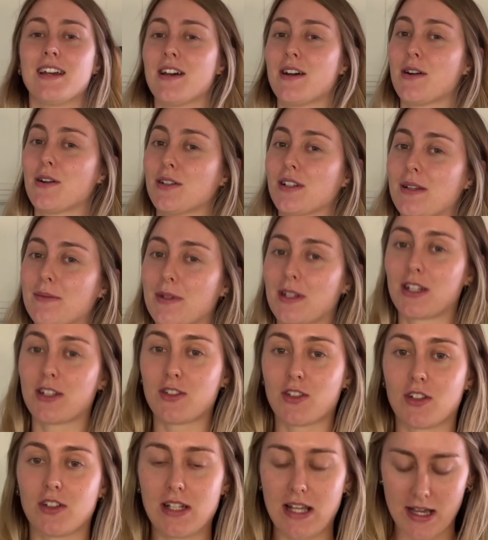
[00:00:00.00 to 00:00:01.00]
All I'm going to
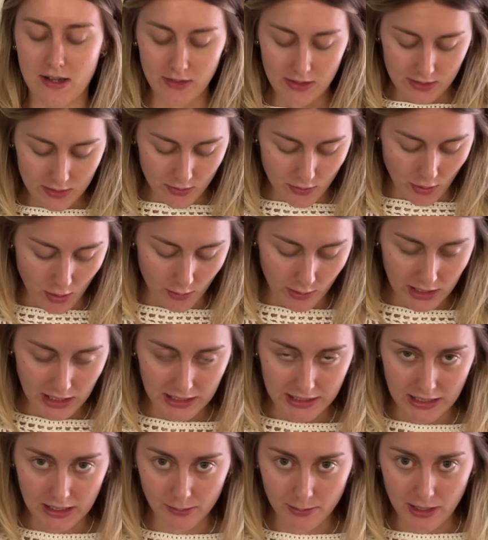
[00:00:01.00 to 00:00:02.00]
do now is grow it a
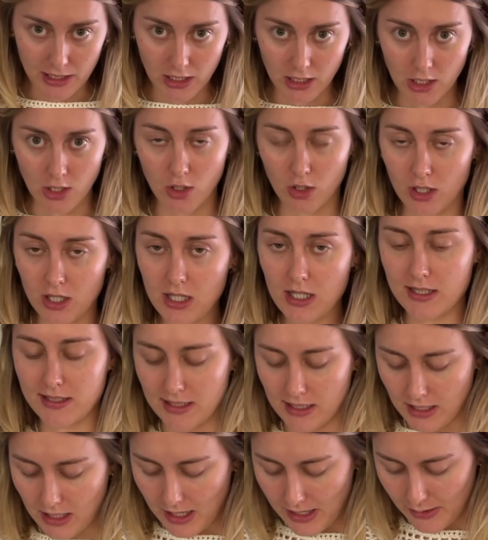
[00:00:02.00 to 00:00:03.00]
little bit longer because
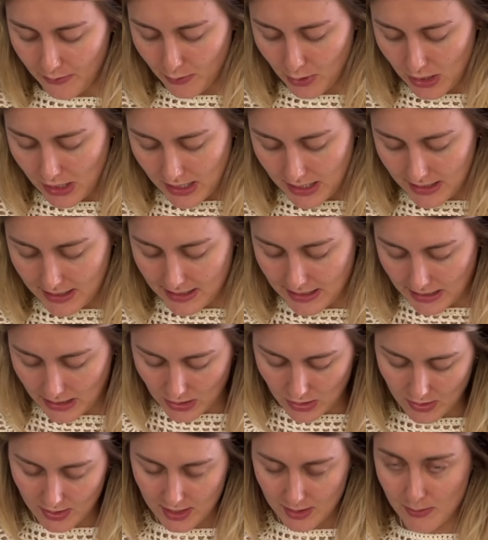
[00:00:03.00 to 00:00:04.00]
I kind of want it to sit
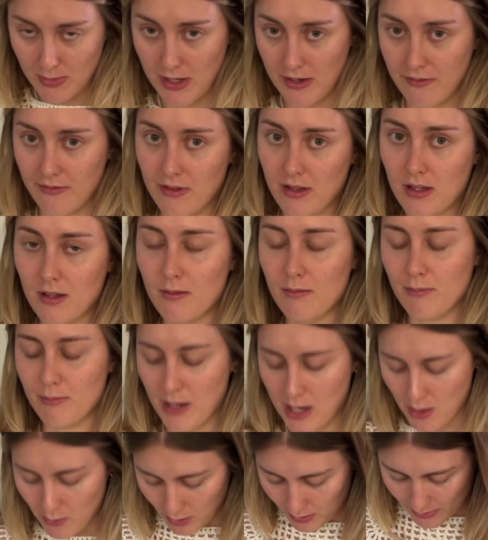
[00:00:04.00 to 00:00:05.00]
just above
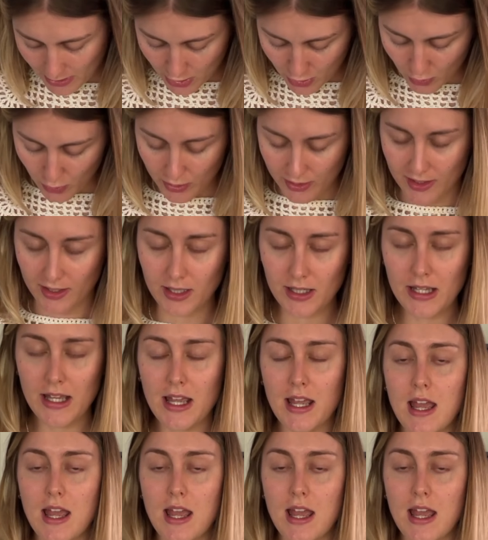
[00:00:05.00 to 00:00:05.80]
about where my shorts are.